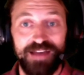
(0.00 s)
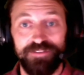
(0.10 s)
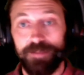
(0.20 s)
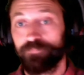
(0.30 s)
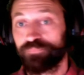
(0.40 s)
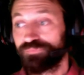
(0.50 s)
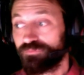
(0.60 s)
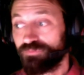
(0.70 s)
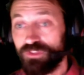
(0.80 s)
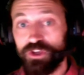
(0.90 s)
having
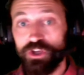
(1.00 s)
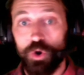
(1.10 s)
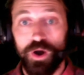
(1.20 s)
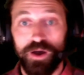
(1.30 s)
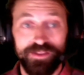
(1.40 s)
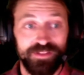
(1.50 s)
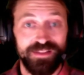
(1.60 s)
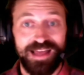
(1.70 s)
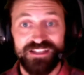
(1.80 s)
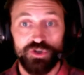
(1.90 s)
you know, in the
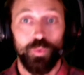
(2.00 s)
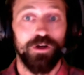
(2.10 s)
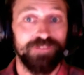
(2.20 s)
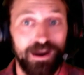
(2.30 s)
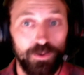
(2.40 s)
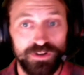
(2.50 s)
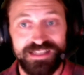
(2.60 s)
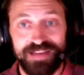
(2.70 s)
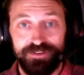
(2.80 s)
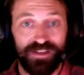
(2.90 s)
last 12
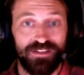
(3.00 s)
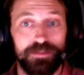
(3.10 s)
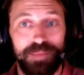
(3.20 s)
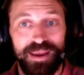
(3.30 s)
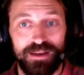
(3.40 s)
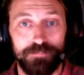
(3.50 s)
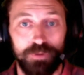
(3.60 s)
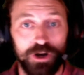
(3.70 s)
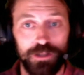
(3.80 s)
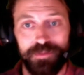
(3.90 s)
hours, having a debate in
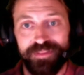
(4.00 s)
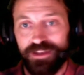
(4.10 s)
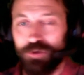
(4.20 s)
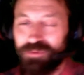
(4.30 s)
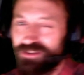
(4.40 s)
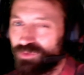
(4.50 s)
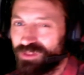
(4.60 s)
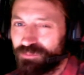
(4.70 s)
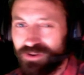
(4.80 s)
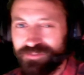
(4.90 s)
parliament that nobody's
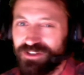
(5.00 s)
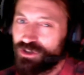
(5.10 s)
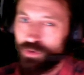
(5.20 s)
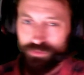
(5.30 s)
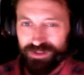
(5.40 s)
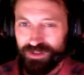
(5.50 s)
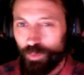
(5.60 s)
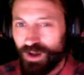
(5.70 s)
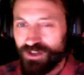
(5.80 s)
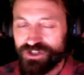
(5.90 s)
really privy to or really
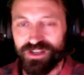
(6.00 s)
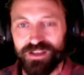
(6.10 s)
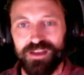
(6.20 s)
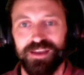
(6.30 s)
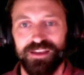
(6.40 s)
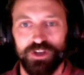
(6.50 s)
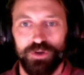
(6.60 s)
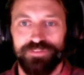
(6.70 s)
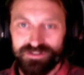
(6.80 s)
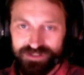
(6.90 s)
watching, you know,
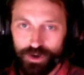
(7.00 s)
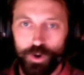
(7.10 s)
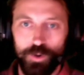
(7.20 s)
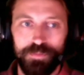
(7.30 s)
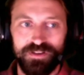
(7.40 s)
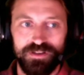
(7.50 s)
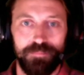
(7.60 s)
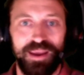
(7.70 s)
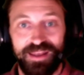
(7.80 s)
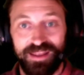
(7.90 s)
if there's an open
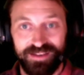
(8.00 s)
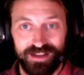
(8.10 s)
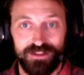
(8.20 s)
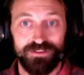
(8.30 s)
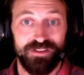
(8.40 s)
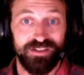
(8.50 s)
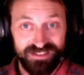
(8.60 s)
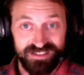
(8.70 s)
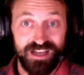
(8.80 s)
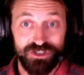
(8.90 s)
debate and dec- like
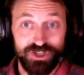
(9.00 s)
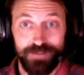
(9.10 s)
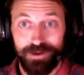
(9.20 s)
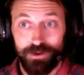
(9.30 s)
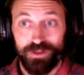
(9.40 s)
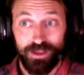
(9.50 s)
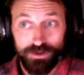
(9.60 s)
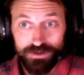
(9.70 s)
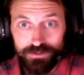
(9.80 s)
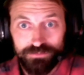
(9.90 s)
discussion about like,
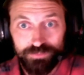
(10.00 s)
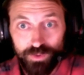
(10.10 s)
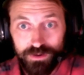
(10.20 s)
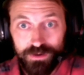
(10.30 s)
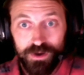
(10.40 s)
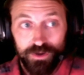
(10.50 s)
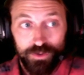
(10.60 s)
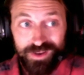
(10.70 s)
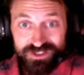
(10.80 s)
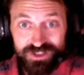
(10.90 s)
you know, where
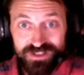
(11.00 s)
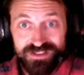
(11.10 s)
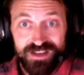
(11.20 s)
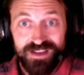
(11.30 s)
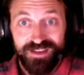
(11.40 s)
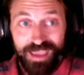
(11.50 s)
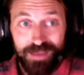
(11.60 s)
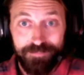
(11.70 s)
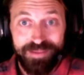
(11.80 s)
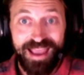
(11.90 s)
questions
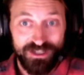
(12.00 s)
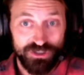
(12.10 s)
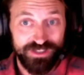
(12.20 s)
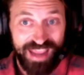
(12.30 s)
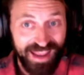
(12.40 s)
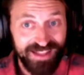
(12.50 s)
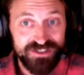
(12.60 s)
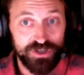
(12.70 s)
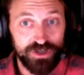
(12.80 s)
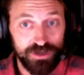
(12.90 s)
can be actually
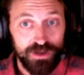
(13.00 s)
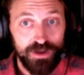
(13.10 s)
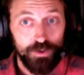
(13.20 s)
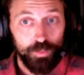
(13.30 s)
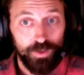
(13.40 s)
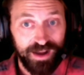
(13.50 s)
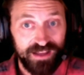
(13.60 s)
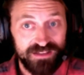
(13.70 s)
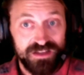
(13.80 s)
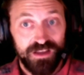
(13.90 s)
answered,
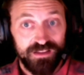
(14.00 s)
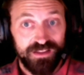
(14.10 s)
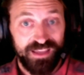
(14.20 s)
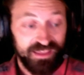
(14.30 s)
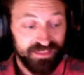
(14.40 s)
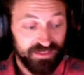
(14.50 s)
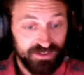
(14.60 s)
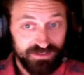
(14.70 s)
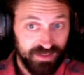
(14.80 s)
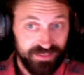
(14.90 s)
whereas like in the
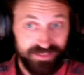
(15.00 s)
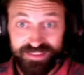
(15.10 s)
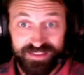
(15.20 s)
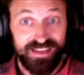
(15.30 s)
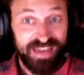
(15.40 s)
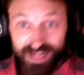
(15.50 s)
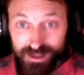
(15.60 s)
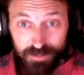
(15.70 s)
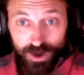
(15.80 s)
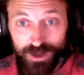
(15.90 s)
in in the
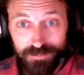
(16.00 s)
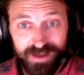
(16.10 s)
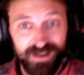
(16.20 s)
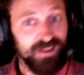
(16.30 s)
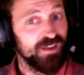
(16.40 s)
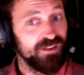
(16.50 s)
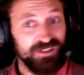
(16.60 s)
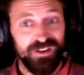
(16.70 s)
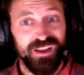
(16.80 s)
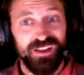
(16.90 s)
Canadian Parliament,
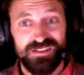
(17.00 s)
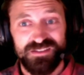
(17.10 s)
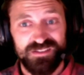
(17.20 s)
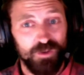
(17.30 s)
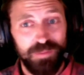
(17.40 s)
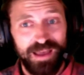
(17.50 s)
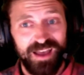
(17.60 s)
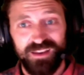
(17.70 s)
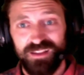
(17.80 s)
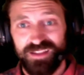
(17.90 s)
dude, it is so
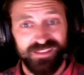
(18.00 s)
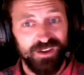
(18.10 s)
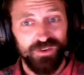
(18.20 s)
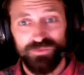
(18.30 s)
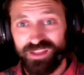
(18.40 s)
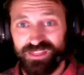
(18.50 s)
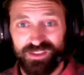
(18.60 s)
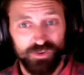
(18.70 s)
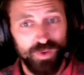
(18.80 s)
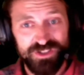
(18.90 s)
bad. Like they don't like the
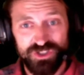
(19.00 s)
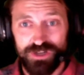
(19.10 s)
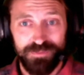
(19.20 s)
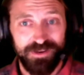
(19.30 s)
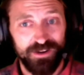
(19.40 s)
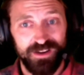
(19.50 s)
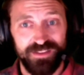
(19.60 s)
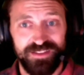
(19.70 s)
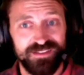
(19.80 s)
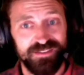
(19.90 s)
question period
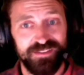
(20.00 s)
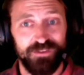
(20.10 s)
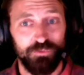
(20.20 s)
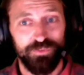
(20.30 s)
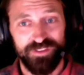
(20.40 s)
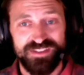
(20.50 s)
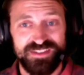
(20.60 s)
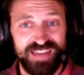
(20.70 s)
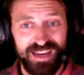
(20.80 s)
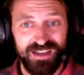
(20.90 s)
that the the
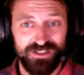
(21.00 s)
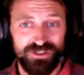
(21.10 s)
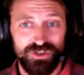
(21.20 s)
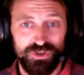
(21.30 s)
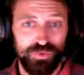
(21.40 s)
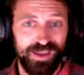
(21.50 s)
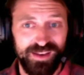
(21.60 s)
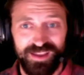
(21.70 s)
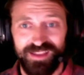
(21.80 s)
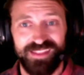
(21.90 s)
state to
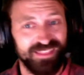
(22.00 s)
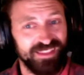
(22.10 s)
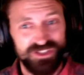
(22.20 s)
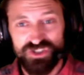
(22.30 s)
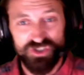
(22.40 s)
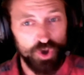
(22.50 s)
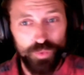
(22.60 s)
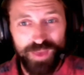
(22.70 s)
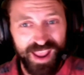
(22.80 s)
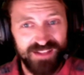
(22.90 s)
it. Like they just
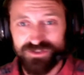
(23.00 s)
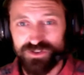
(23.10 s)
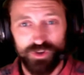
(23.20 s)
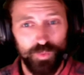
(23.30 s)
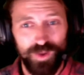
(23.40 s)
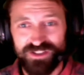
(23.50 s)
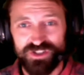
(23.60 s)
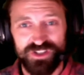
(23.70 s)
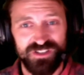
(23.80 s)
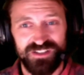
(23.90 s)
don't answer the
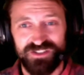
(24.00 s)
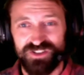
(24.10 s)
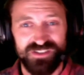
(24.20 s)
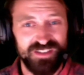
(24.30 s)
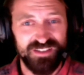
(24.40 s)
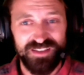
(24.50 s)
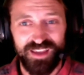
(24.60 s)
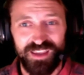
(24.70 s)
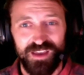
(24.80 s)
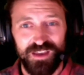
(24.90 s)
questions. It's just this
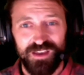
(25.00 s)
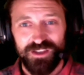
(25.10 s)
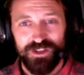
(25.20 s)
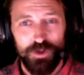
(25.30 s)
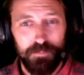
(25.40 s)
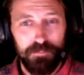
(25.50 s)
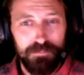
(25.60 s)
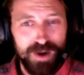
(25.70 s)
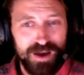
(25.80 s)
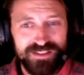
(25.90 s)
like, you know,
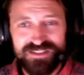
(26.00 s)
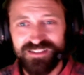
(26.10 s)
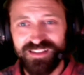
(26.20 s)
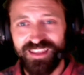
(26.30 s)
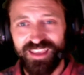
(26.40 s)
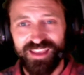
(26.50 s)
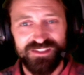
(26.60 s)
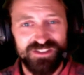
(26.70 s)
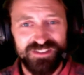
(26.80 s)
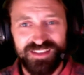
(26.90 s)
mudsling. It's
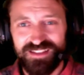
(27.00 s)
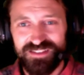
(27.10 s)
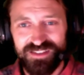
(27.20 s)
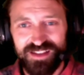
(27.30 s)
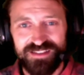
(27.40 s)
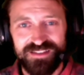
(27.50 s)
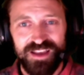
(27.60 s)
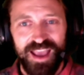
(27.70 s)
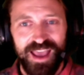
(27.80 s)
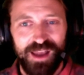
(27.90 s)
just it's it's
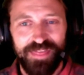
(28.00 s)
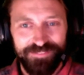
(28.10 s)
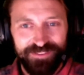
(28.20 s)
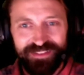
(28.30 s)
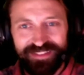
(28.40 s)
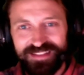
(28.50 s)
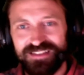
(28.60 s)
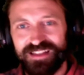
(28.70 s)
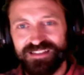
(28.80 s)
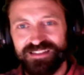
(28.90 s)
and I feel like that's a,
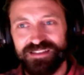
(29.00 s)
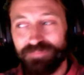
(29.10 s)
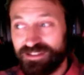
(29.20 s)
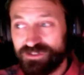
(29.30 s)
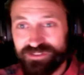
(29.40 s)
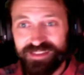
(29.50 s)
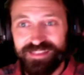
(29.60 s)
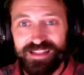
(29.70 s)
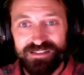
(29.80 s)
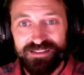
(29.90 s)
that's a sim that's
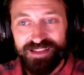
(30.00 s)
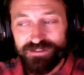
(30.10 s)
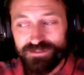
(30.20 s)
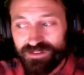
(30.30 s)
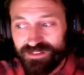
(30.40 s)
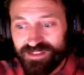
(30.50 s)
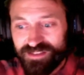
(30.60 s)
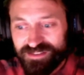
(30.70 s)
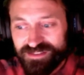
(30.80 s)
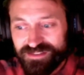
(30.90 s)
that's that's
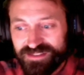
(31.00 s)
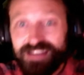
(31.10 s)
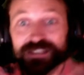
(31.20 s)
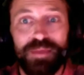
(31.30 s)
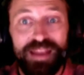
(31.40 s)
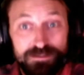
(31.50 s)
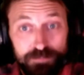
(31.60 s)
this sentiment